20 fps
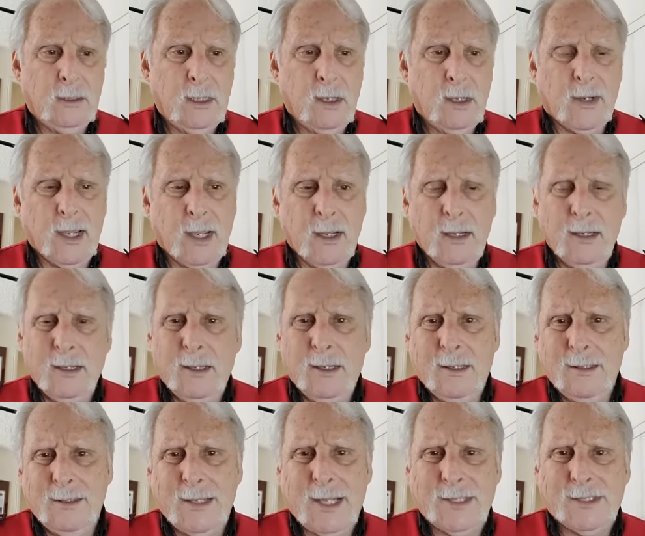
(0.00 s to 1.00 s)
Okay,
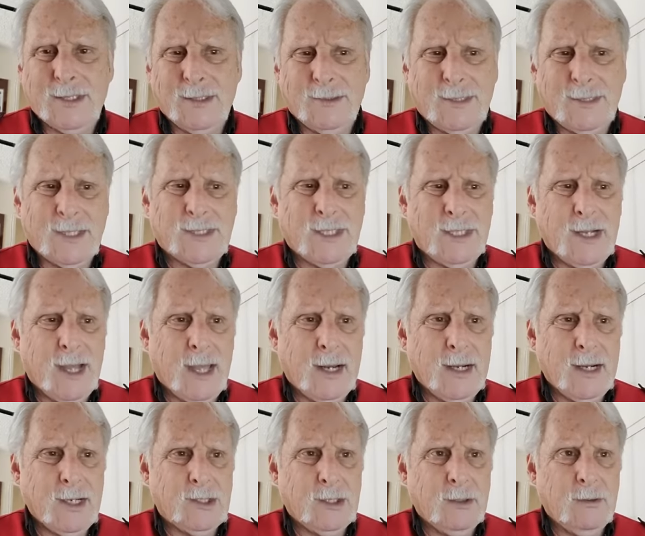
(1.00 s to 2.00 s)
that's a
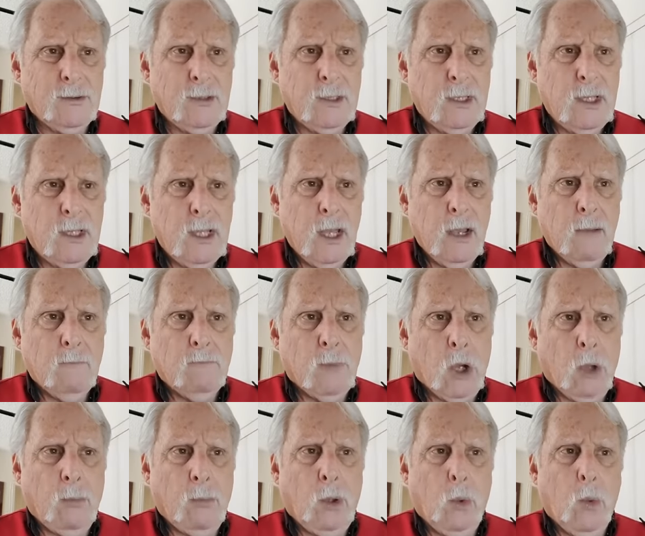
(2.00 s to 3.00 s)
non-issue.
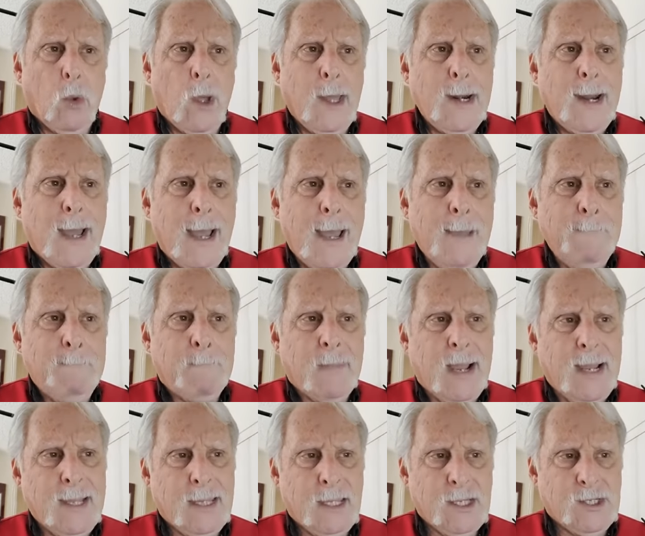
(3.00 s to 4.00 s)
Mobil 1 high
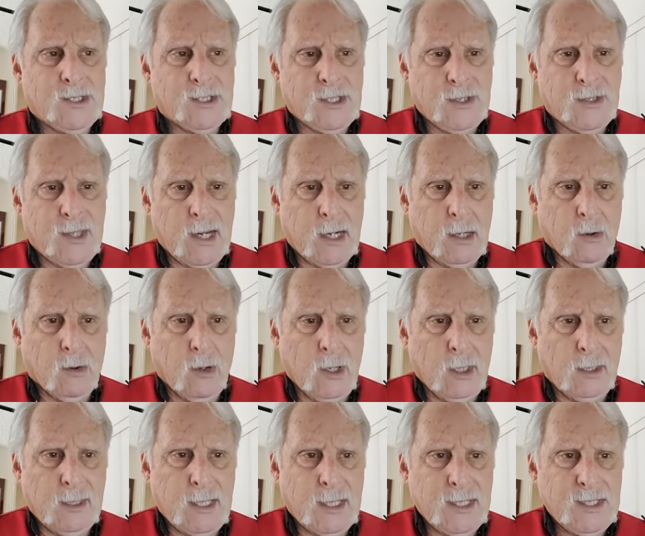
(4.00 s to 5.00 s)
mileage synthetic
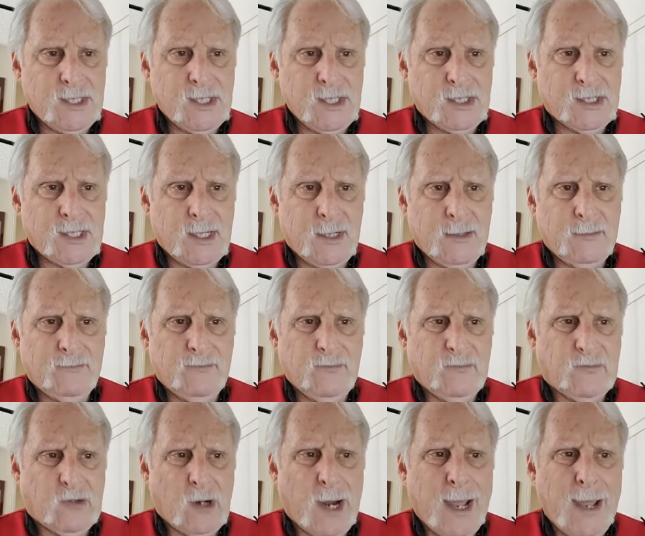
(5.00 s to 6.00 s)
oil. Now this is
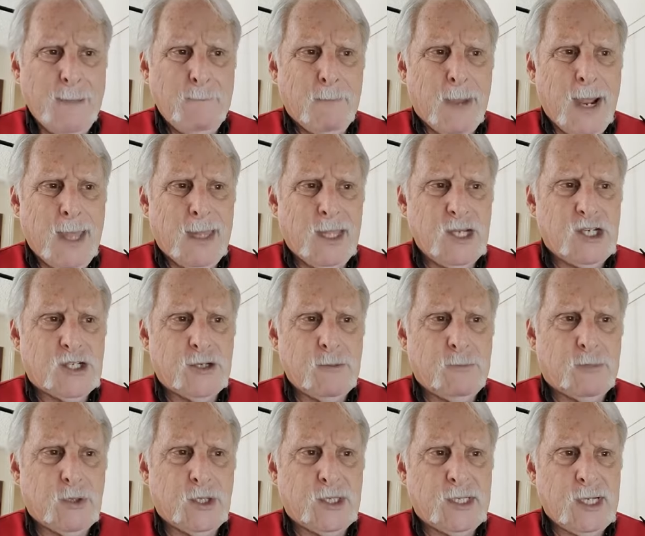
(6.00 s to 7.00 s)
for high
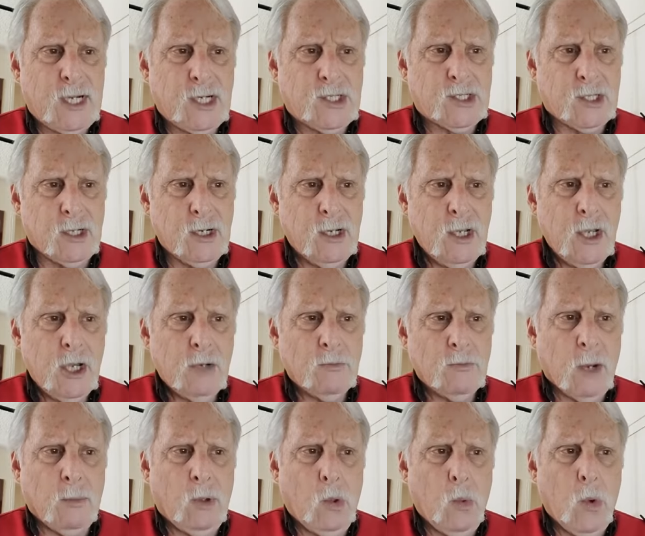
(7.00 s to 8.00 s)
mileage protection.
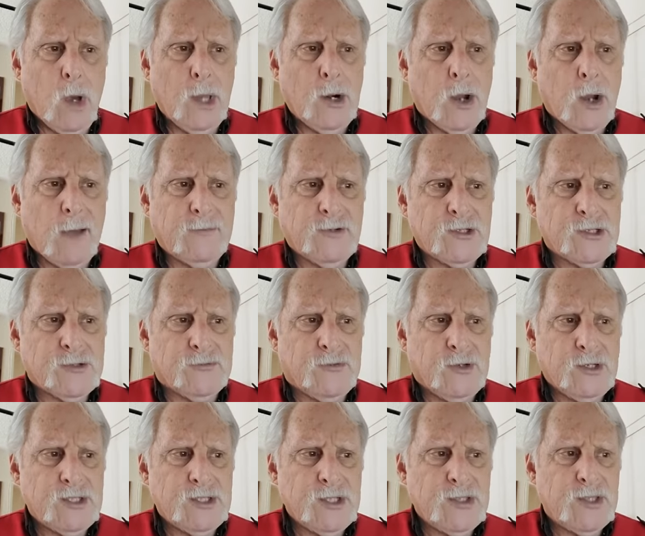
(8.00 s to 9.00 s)
Mobil 1 offers a
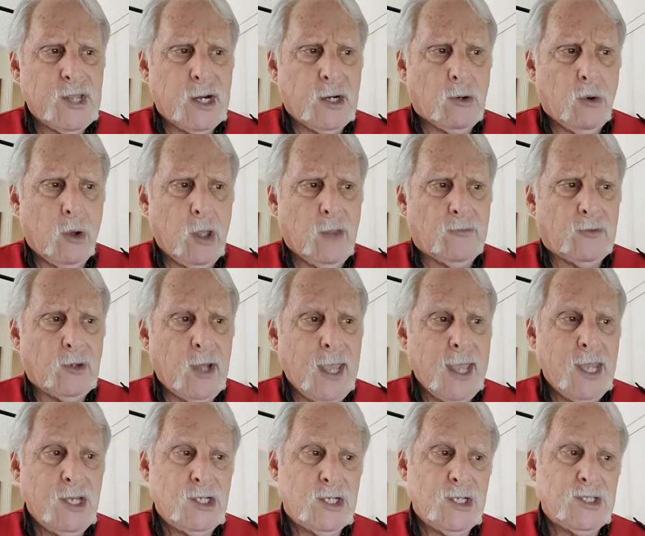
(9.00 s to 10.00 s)
full synthetic oil for
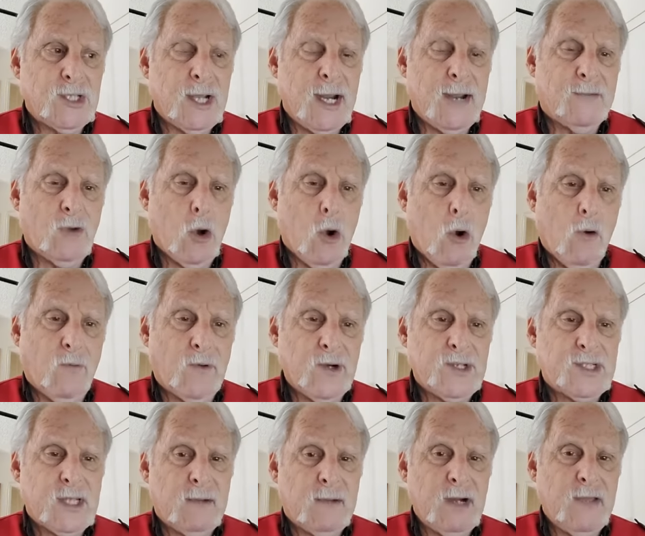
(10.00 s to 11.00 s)
engines that have over
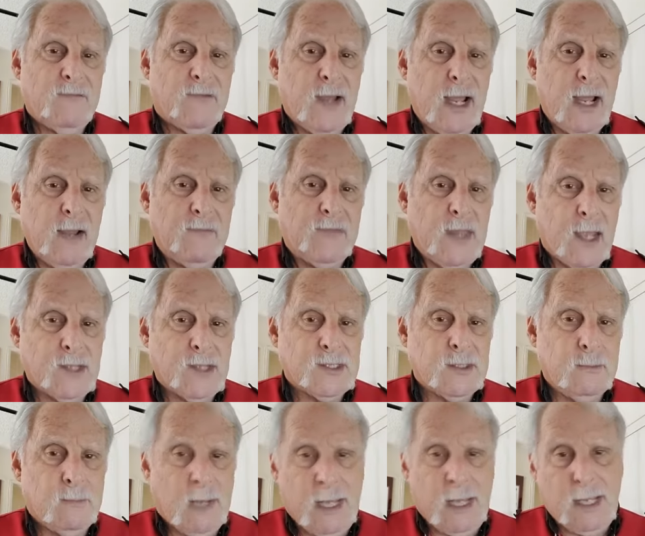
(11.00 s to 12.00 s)

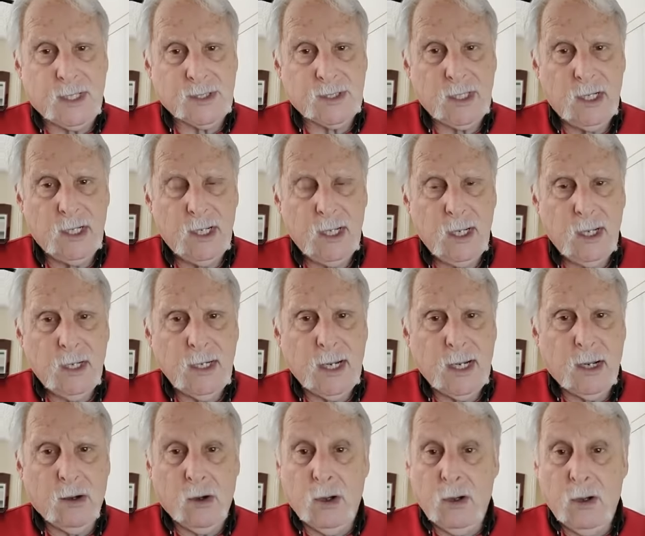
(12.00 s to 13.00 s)
75,000 miles.
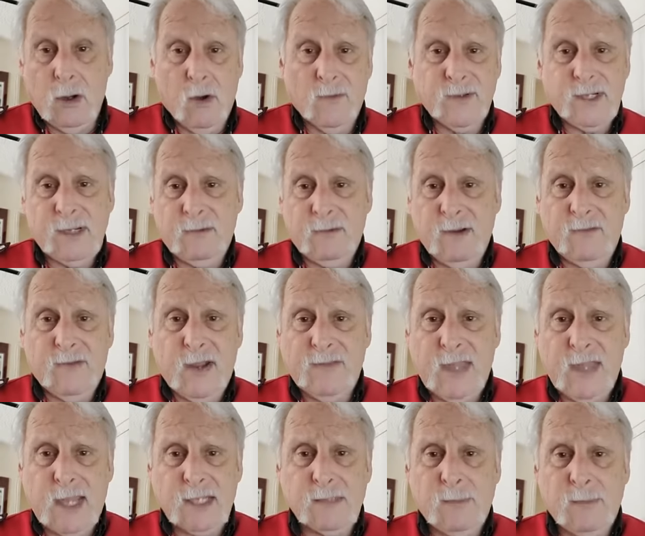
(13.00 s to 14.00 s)
Now, over
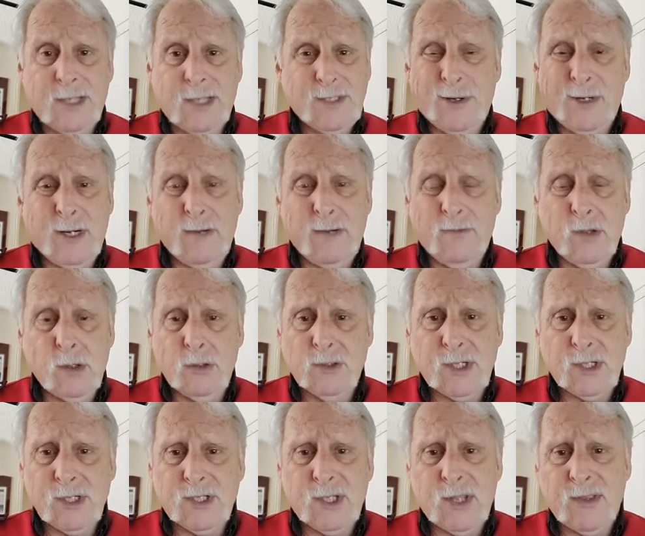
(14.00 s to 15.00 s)
75,000 miles, I don't care if you're
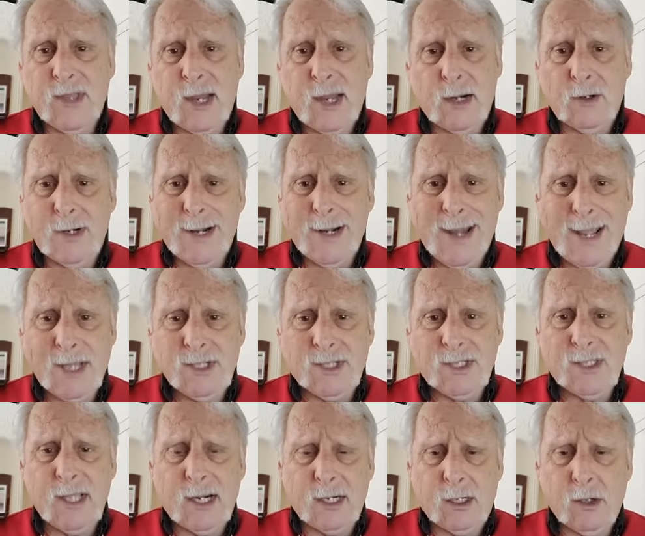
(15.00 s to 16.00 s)
using synthetic or
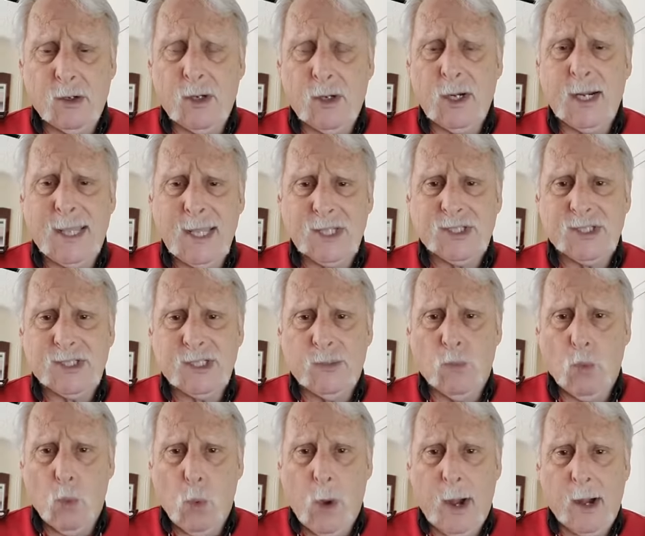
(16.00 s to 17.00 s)
non-synthetic, you're going to get
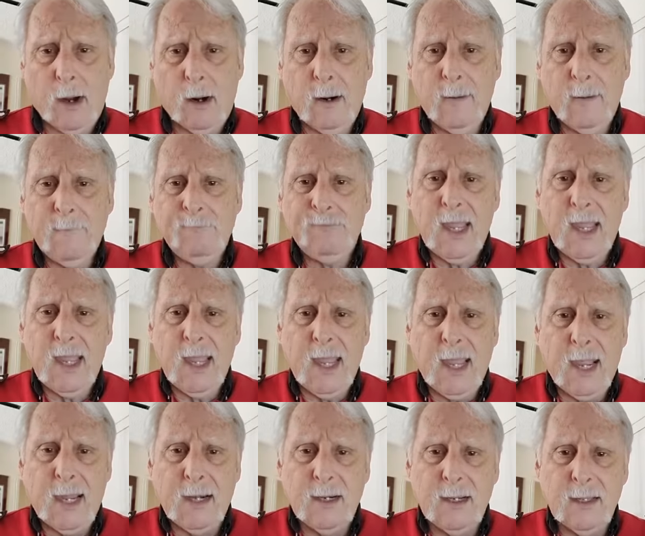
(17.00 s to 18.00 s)
some wear.
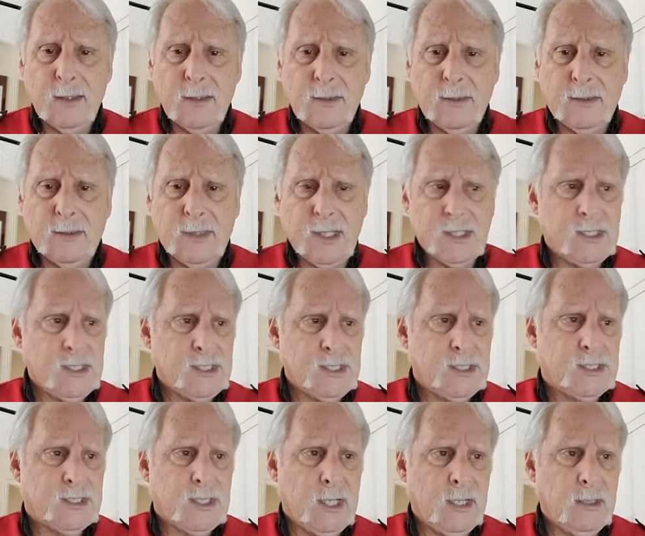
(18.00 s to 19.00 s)
And this
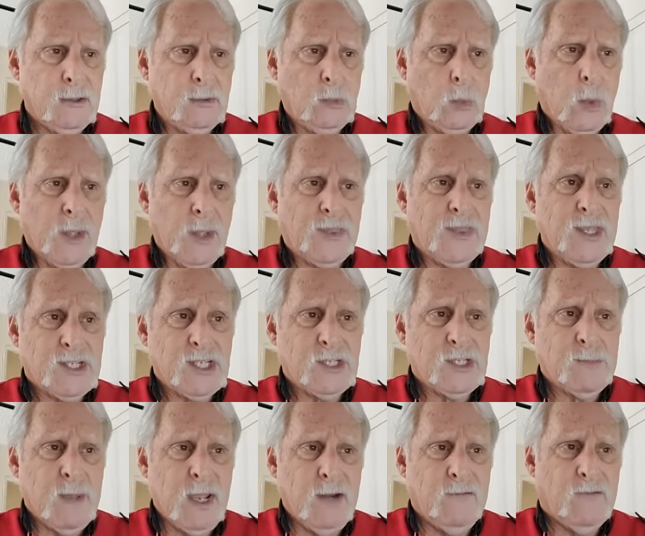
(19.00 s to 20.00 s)
is what this
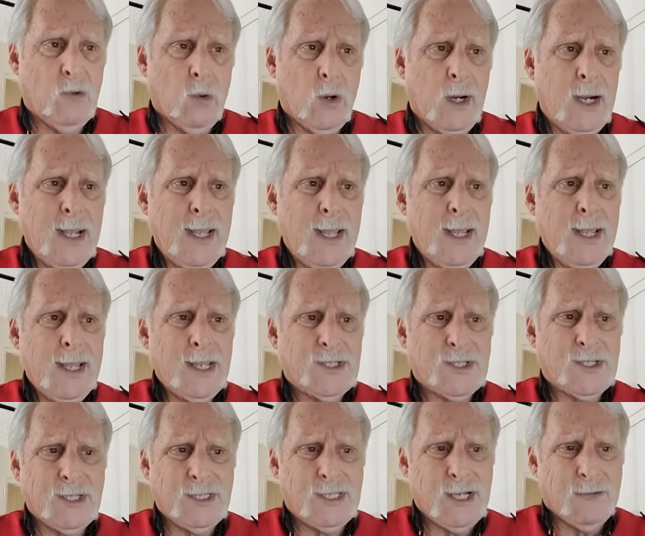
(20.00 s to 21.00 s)
is made for.
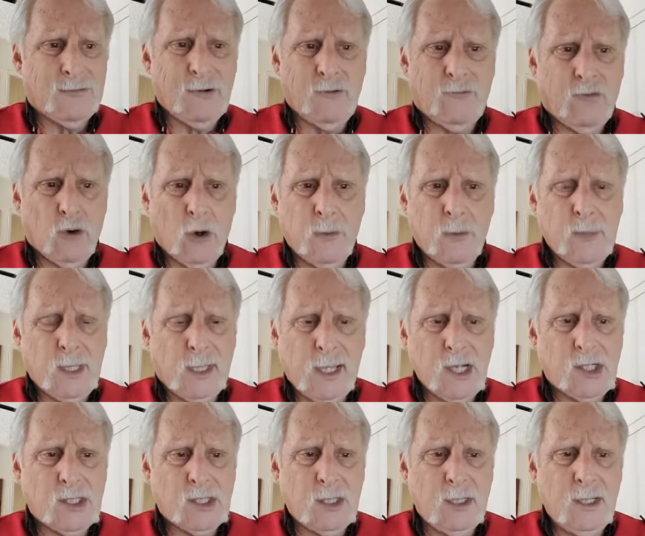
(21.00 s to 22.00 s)
It's a different
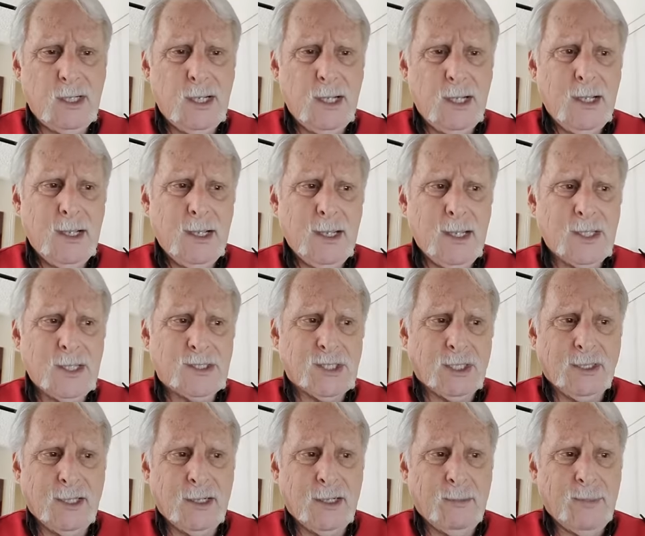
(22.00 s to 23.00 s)
formulation. It's a
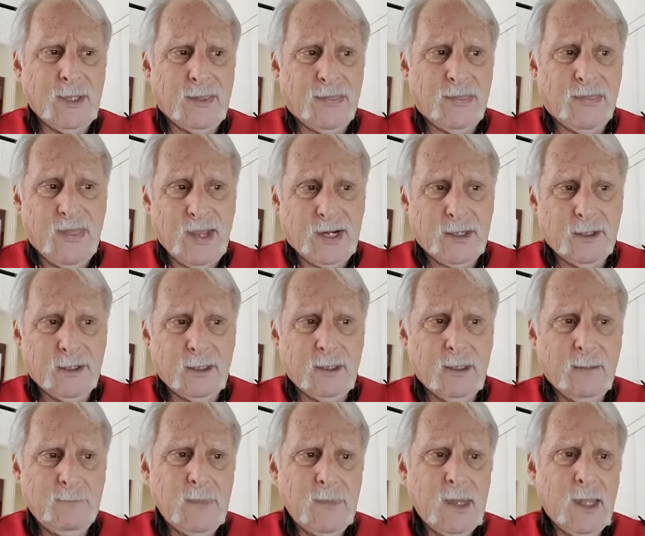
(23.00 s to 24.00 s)
little bit
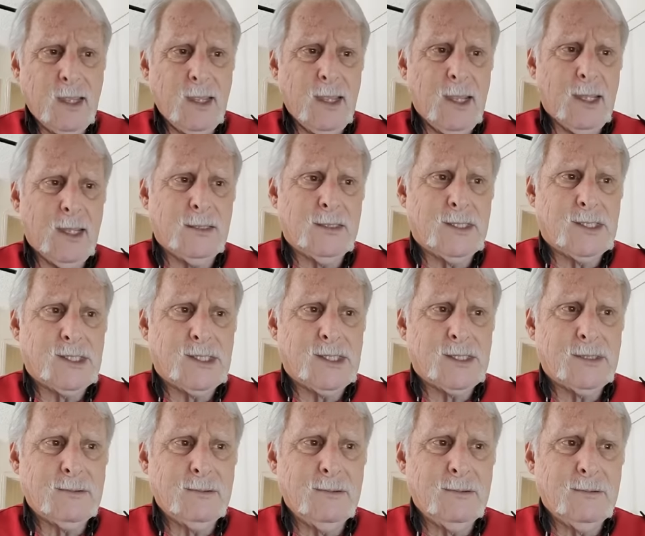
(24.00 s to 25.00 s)
thicker. It's